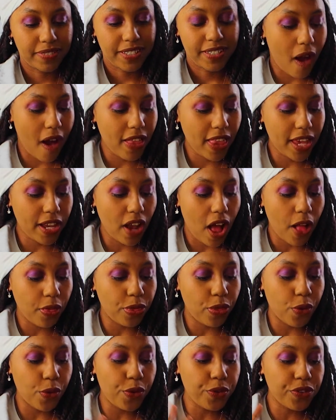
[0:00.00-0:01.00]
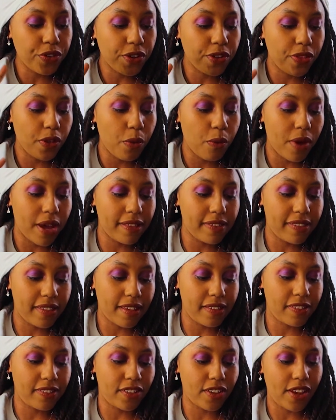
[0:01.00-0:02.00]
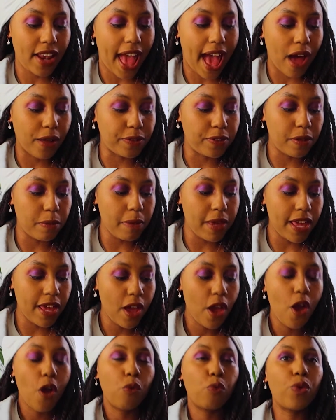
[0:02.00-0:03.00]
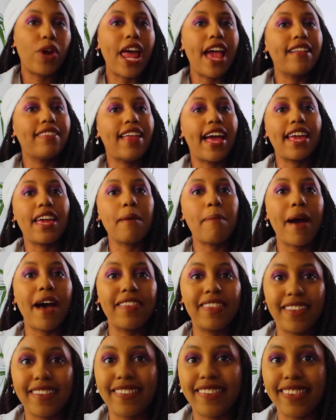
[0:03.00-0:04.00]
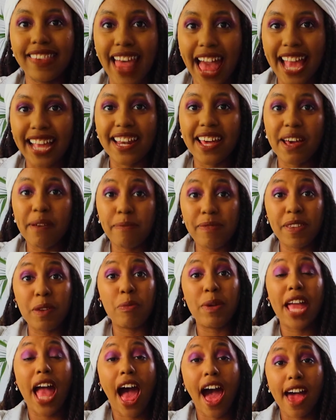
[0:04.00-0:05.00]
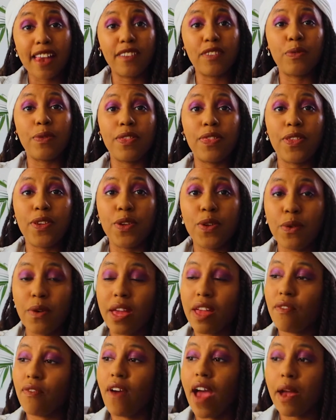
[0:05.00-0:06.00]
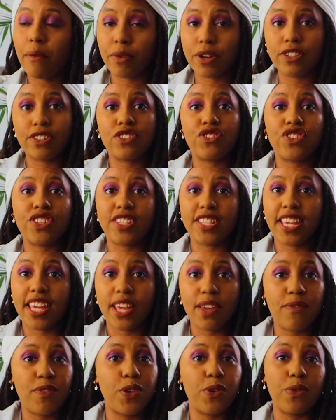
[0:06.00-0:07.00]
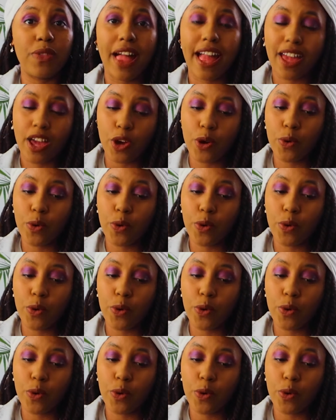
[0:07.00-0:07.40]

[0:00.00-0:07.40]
All in all, those are the ones that stood out to me. What I like about this lineup, to be honest with you, if I were to just give you like a